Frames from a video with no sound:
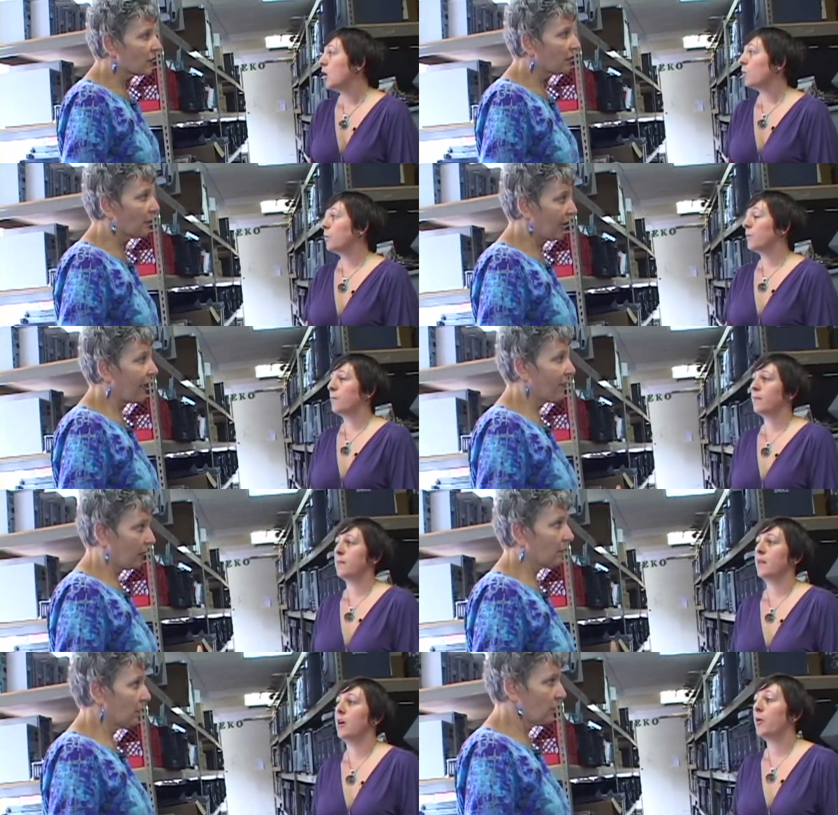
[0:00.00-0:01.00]
Speaker 1: that might have
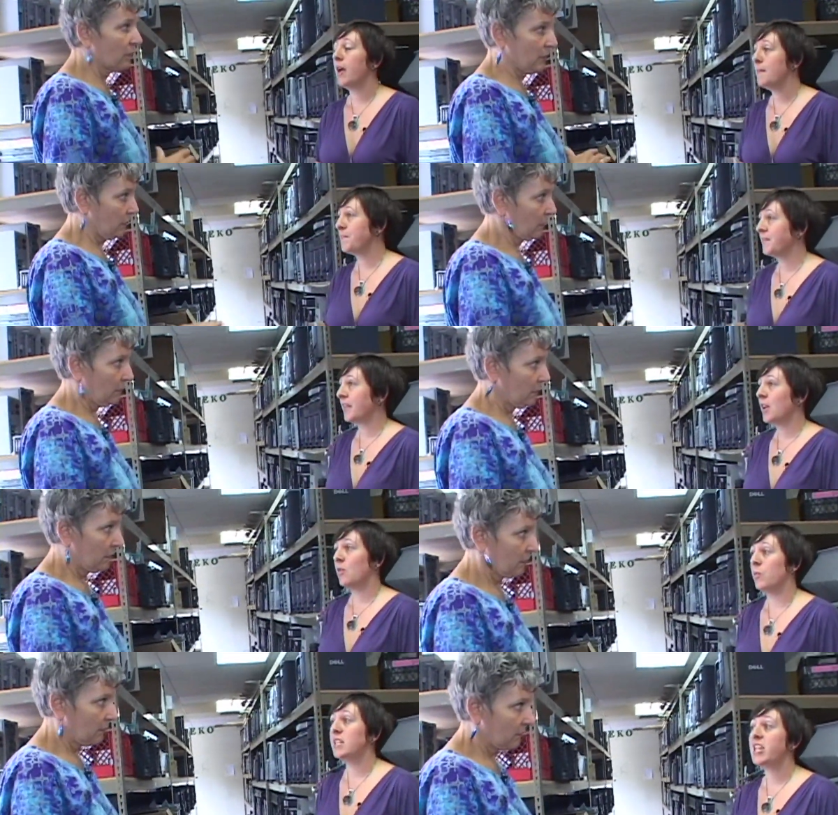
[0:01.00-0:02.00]
it? Okay,
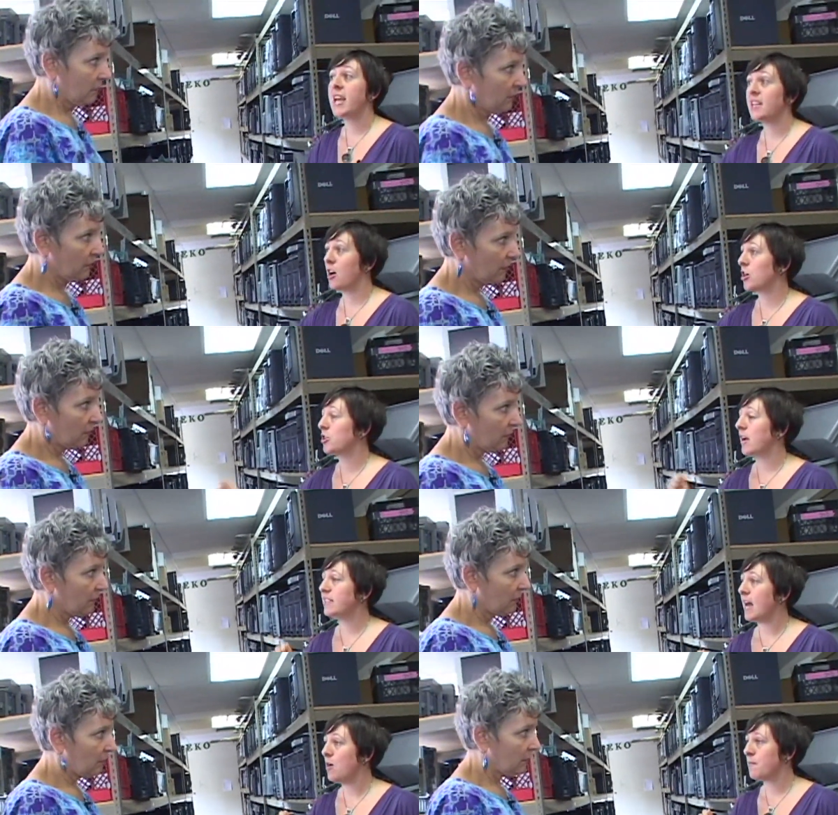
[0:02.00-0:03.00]
we take the hard
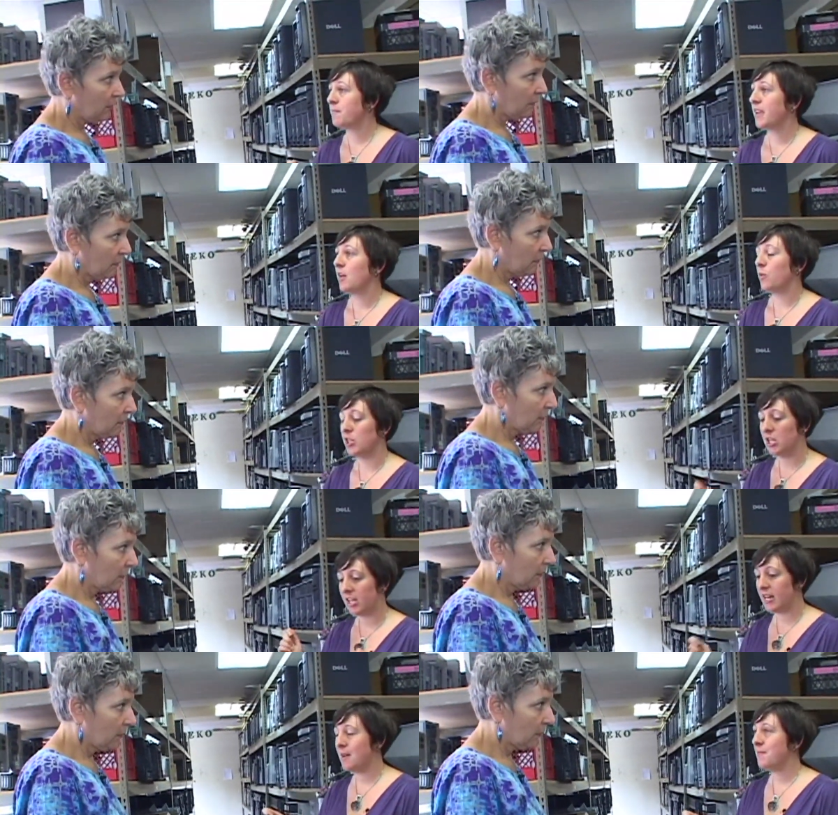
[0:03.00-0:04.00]
drives out. We
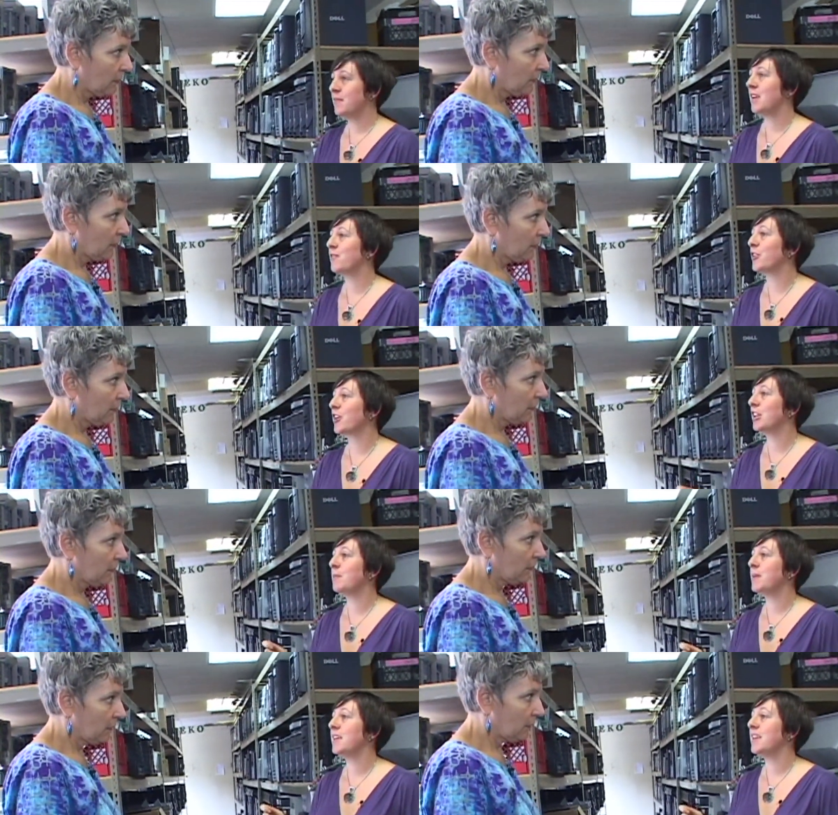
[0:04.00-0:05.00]
look at them. If they're going to
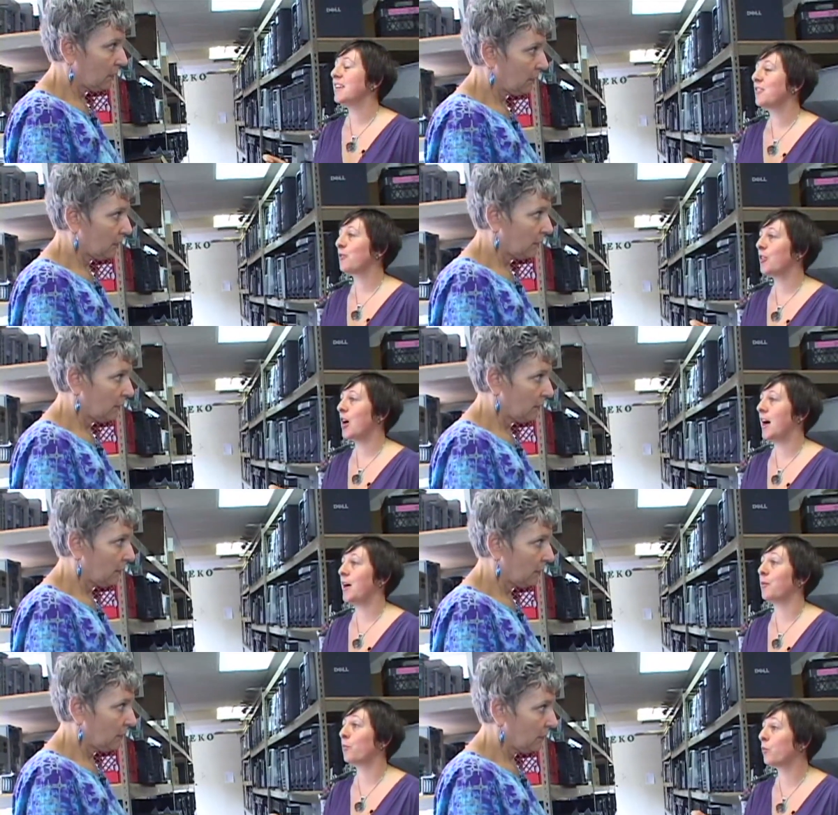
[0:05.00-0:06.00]
be
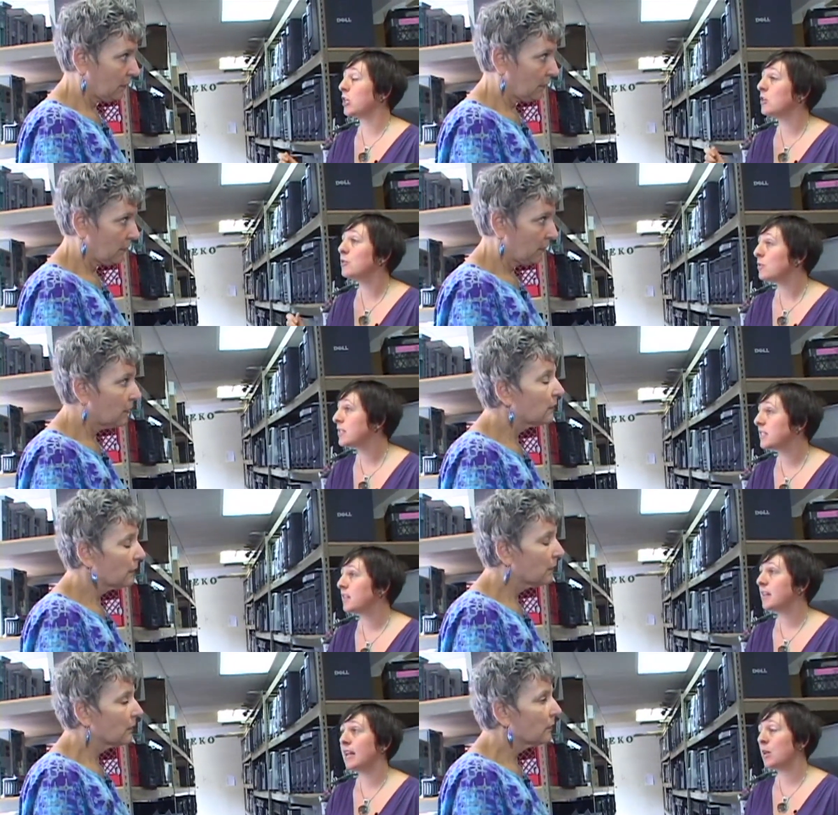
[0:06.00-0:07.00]
uh, reused
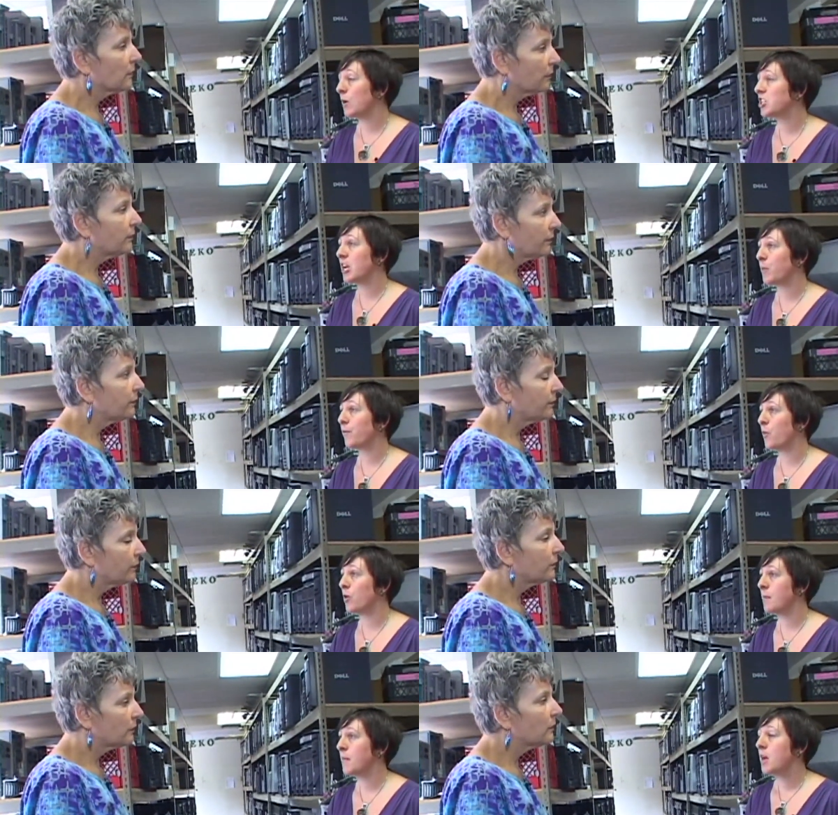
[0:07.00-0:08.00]
in any way, shape, or
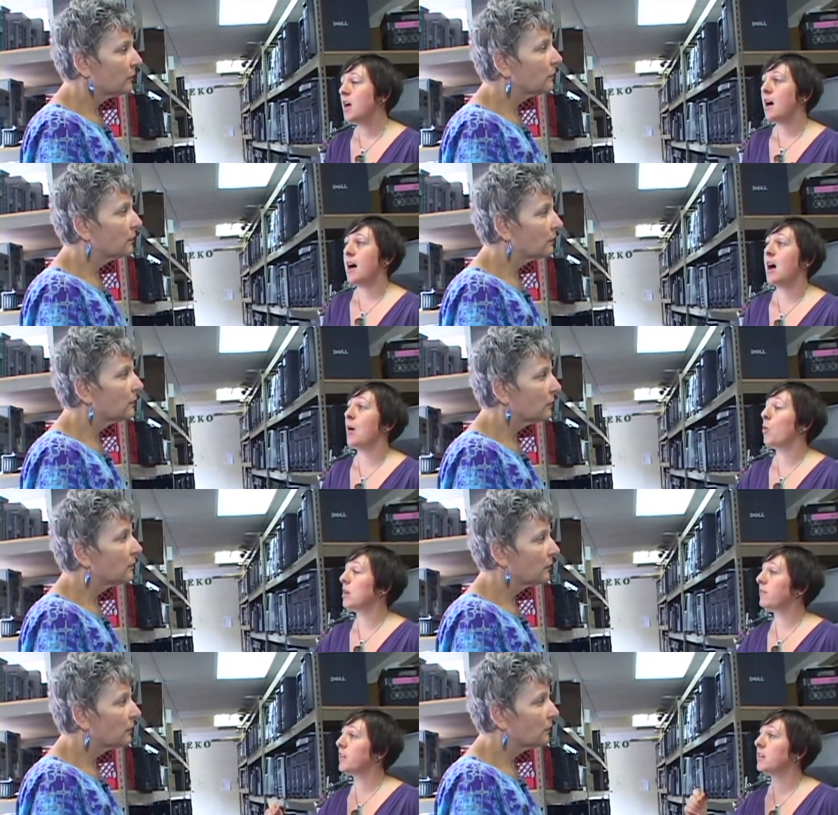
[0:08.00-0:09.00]
form, uh,
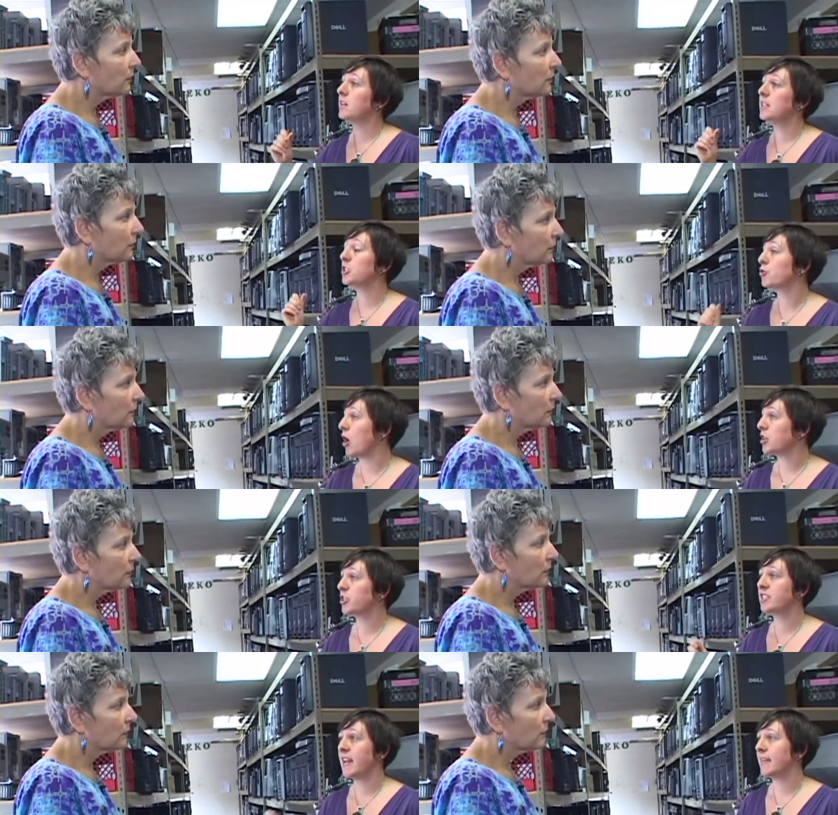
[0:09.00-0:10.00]
one of the
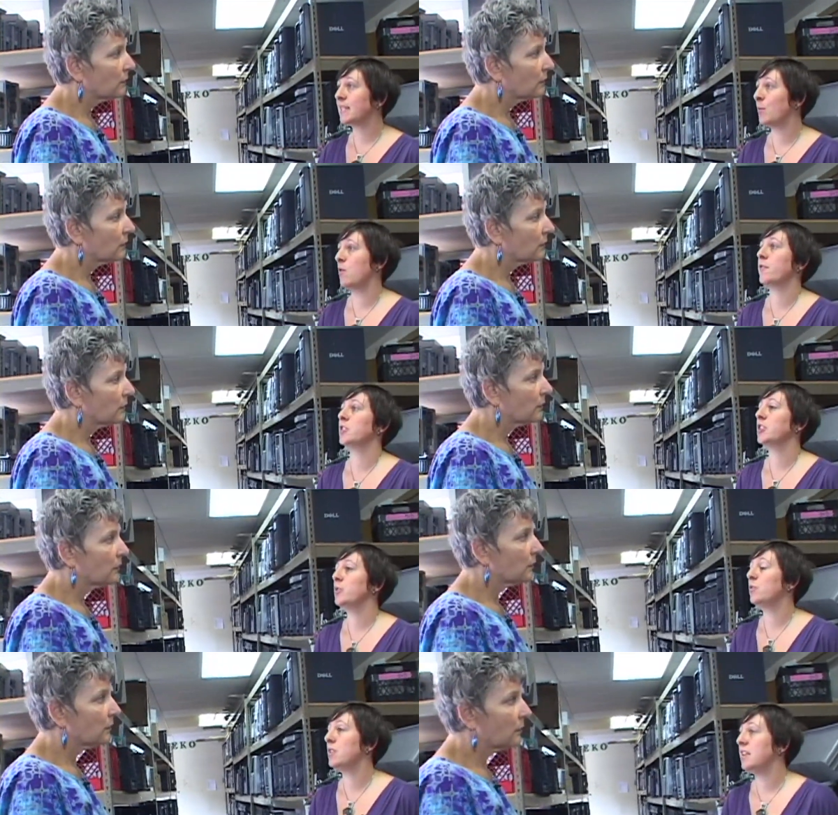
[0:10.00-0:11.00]
instructors takes them over
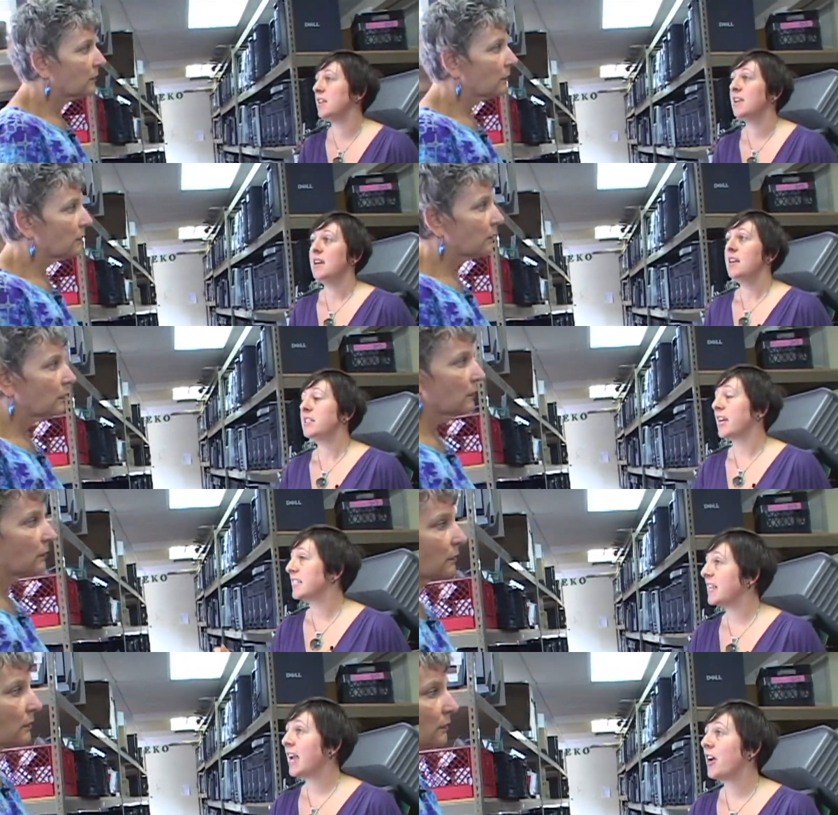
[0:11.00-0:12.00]
to the testing